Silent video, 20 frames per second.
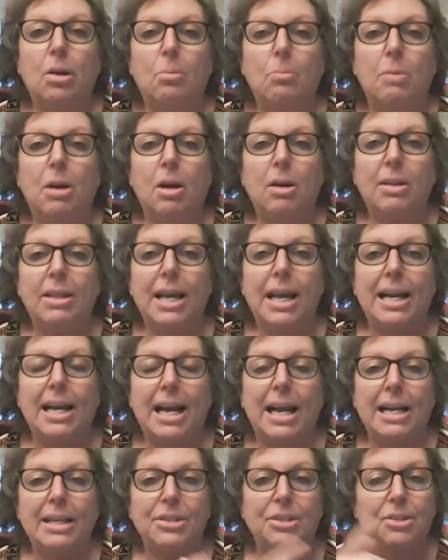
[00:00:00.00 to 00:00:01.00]
mark that
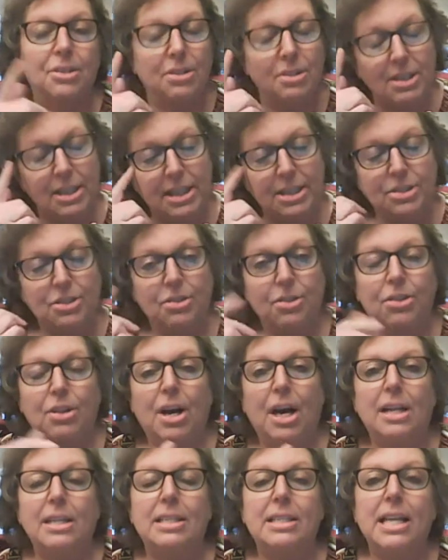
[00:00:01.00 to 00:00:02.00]
on in your
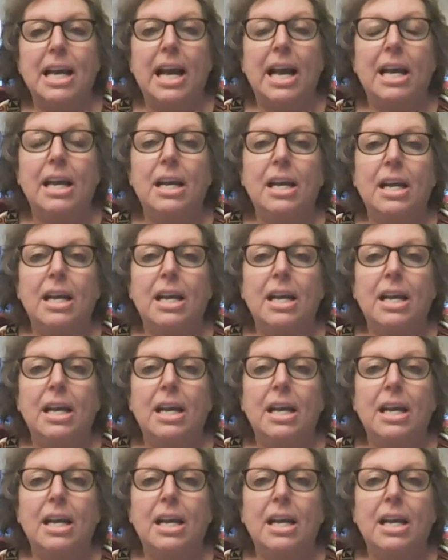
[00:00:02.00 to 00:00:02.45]
thoughts that